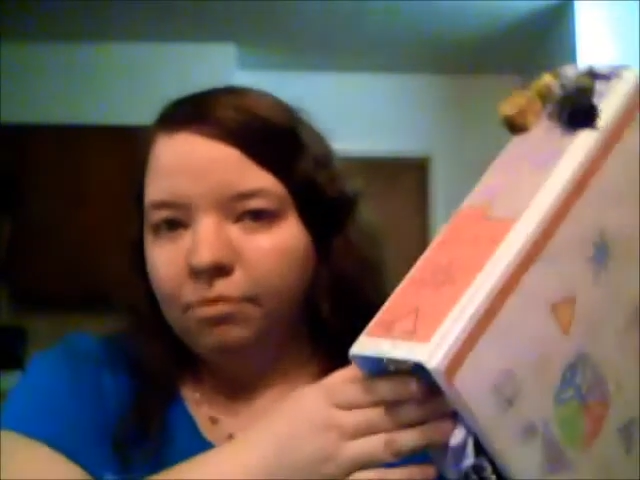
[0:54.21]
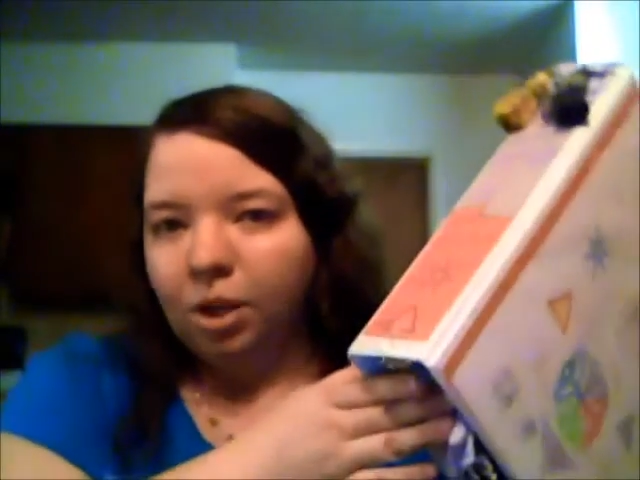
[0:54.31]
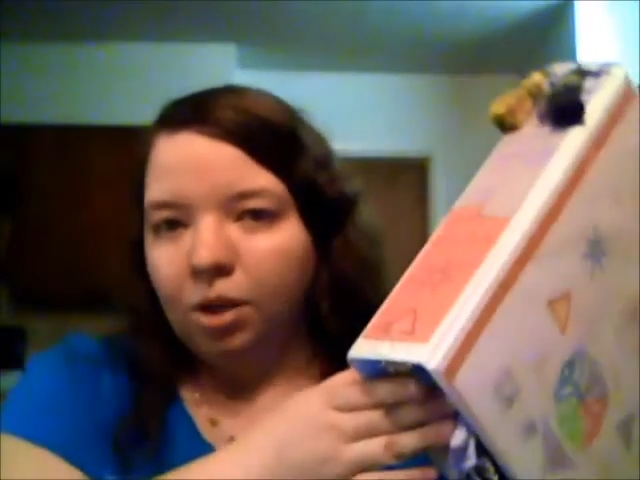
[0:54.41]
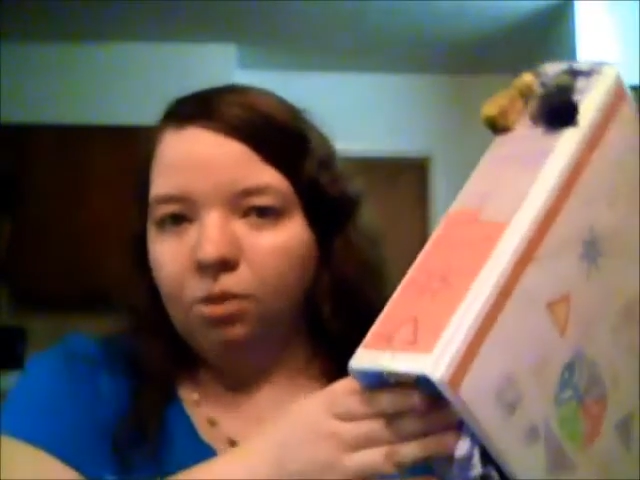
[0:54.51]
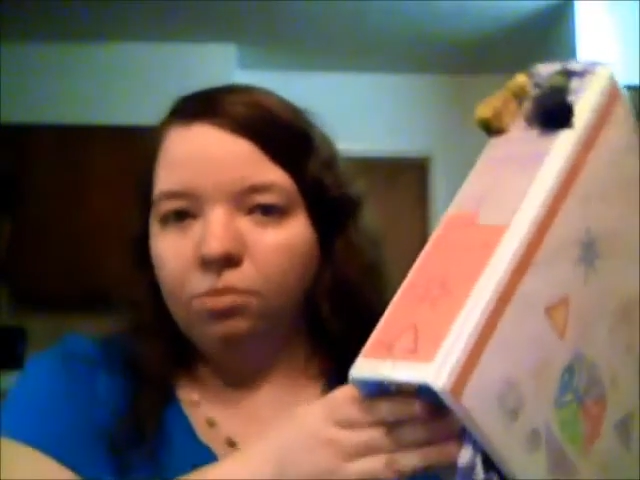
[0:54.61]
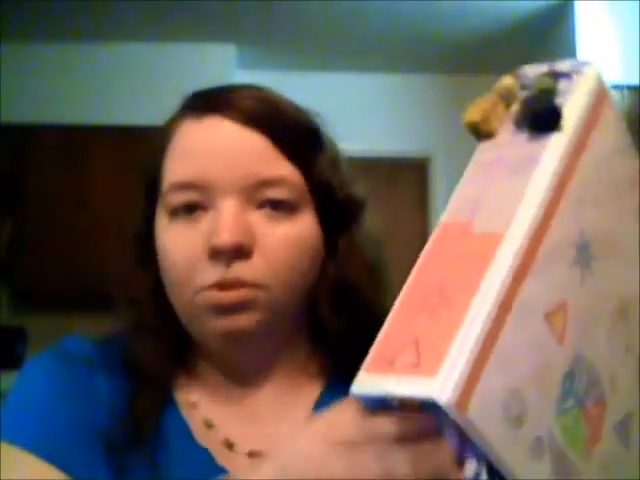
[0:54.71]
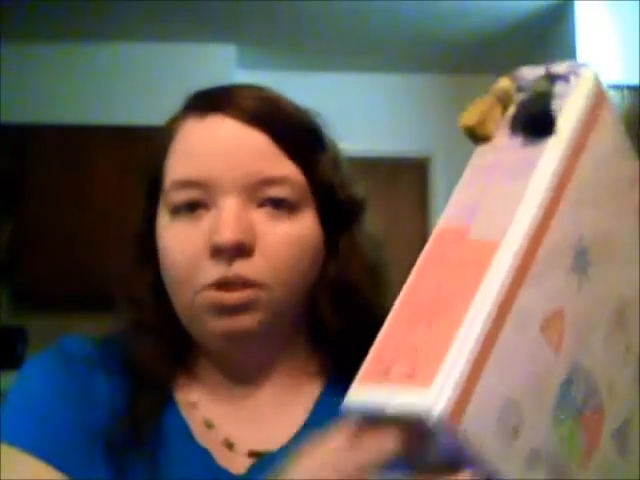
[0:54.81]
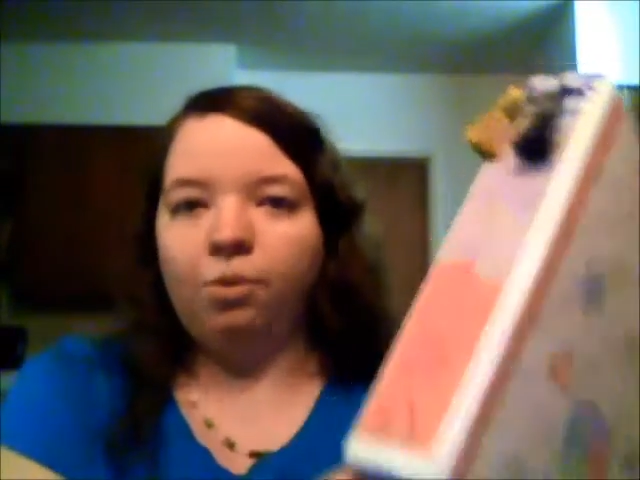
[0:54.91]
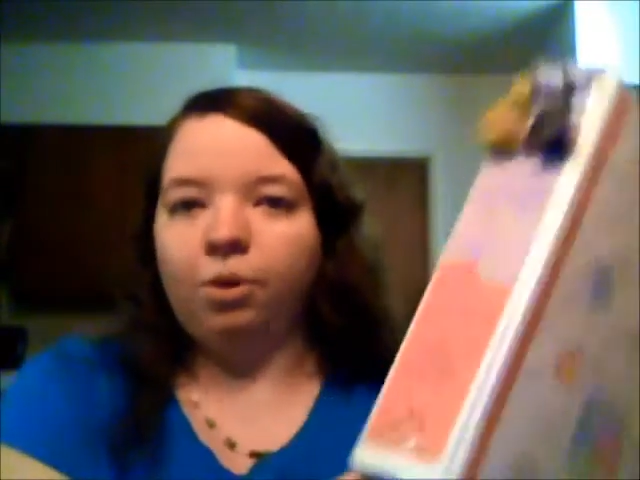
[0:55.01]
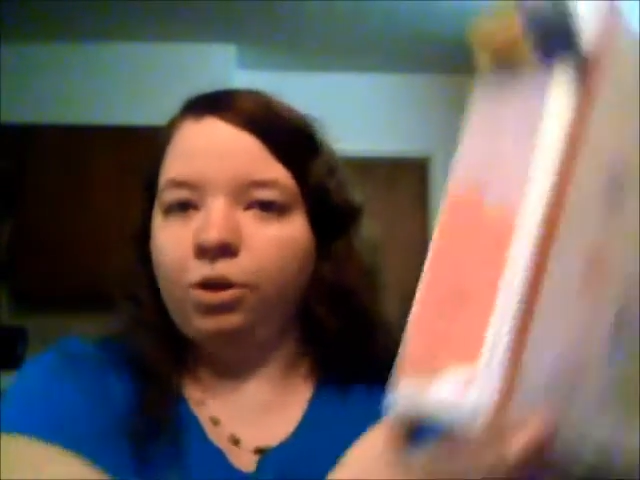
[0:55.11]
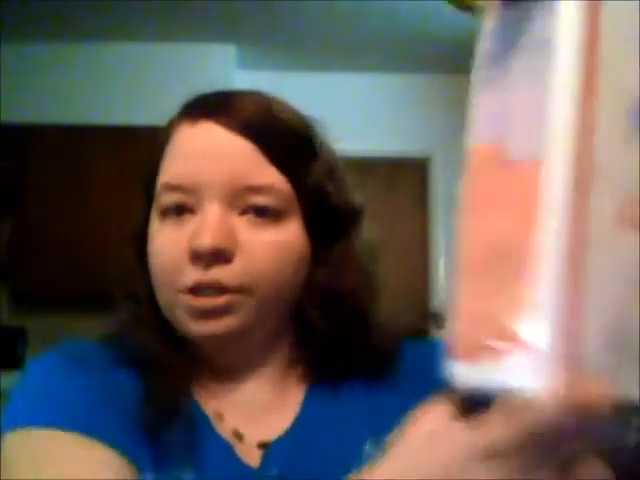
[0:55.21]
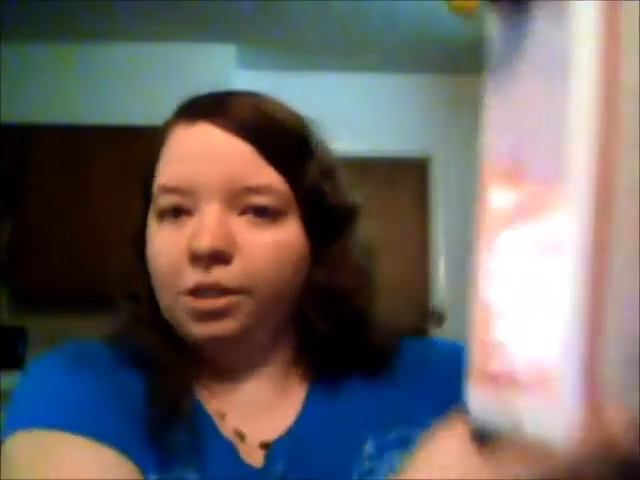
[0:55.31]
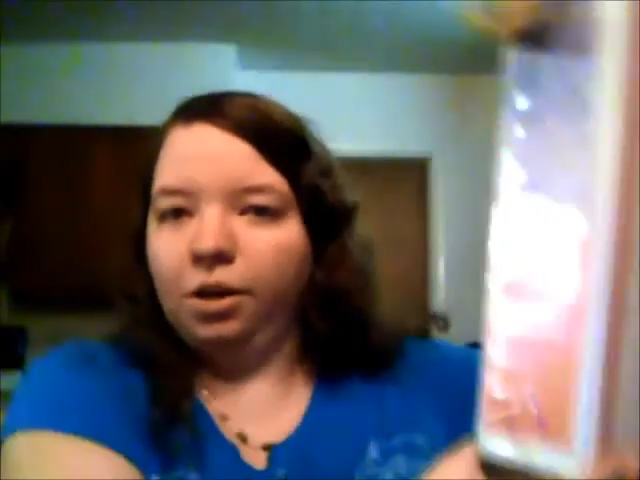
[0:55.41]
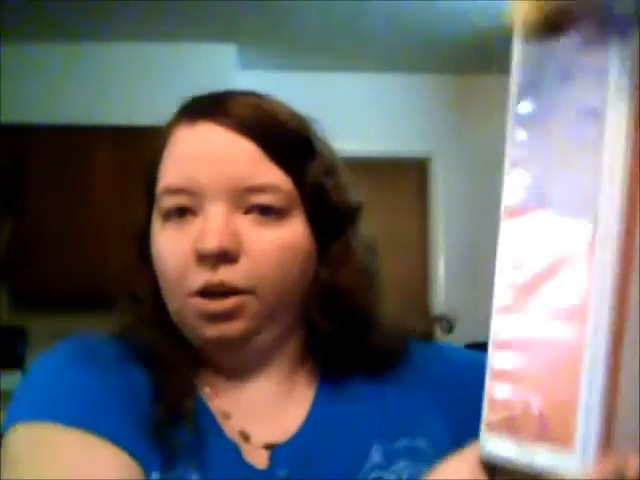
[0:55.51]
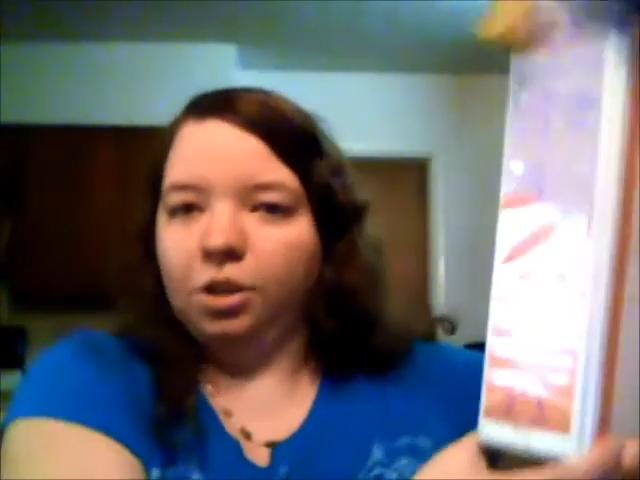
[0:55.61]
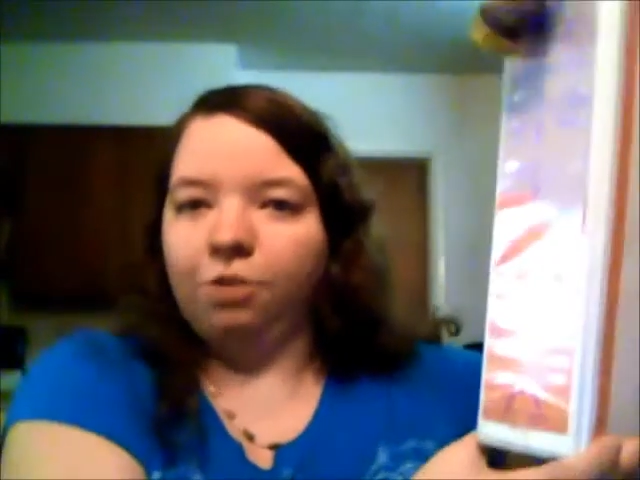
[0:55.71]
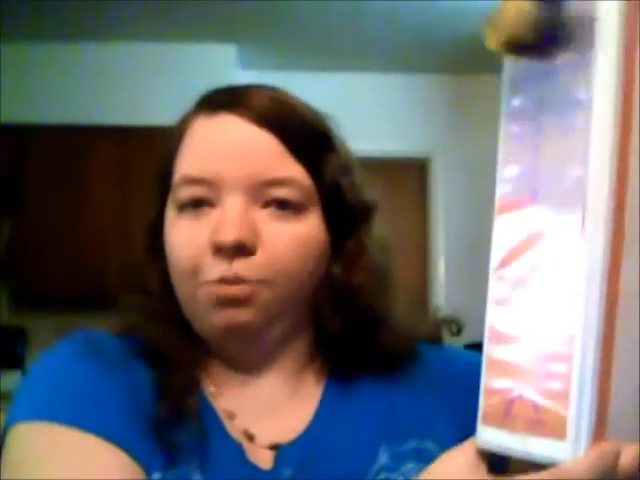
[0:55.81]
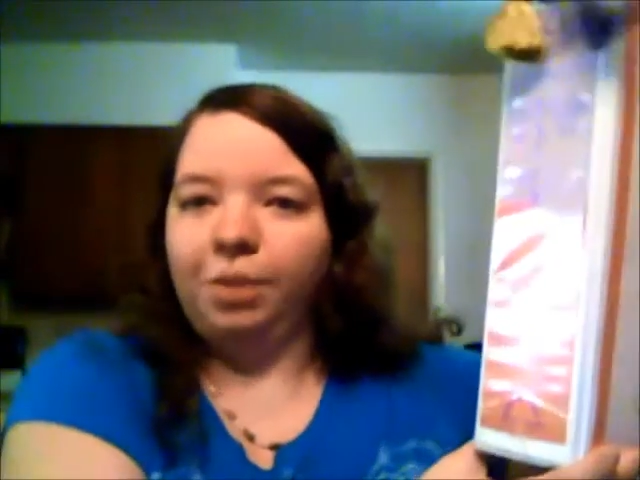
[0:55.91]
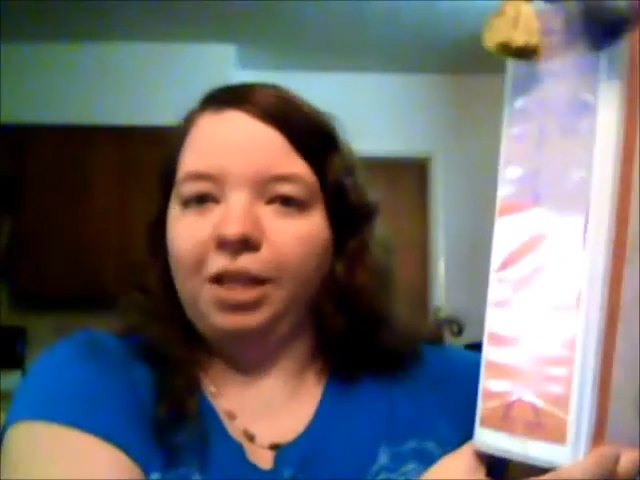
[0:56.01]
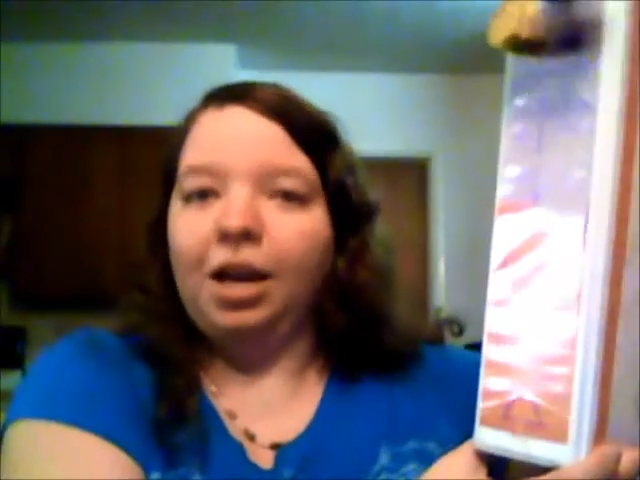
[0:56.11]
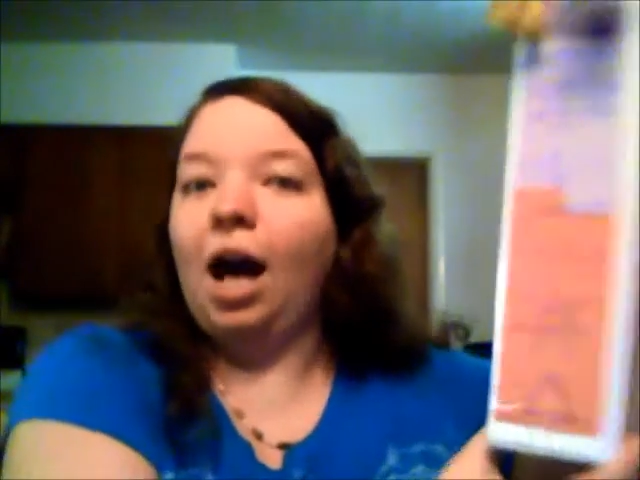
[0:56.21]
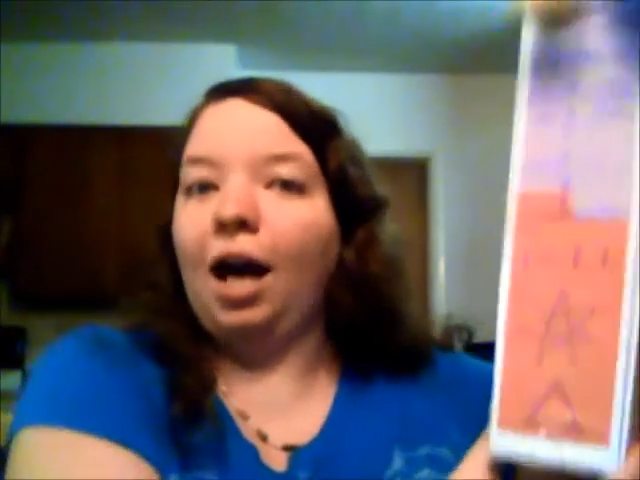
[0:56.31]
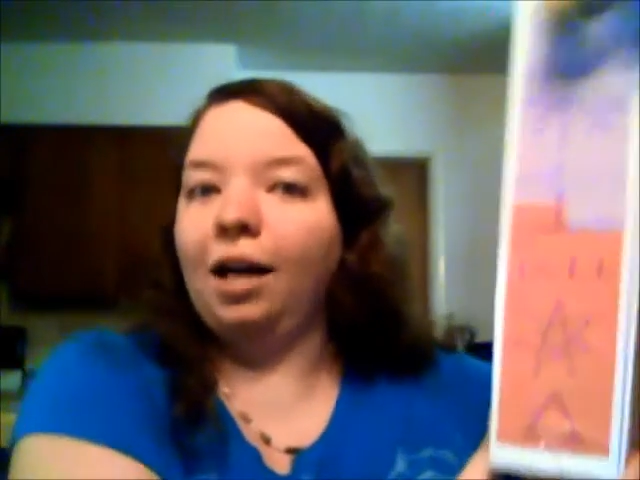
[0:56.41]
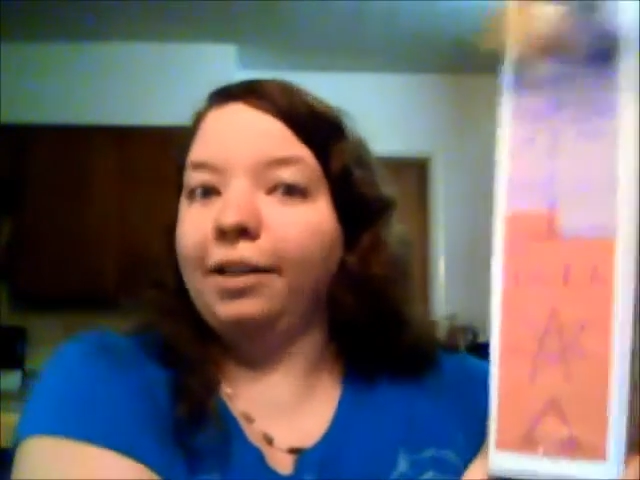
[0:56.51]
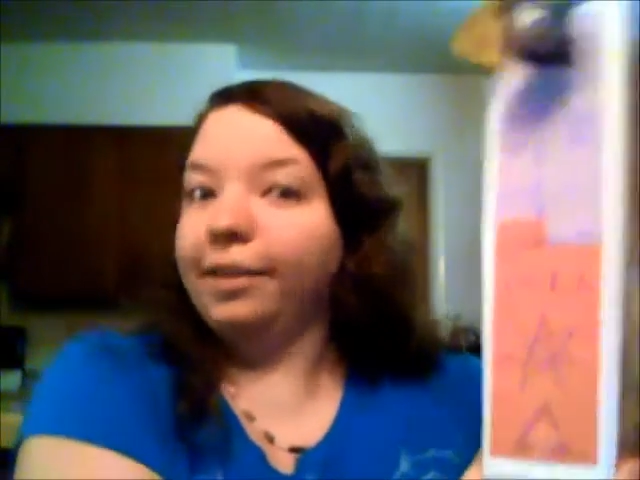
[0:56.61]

you know, that way you can sit it on a shelf and be like, ah,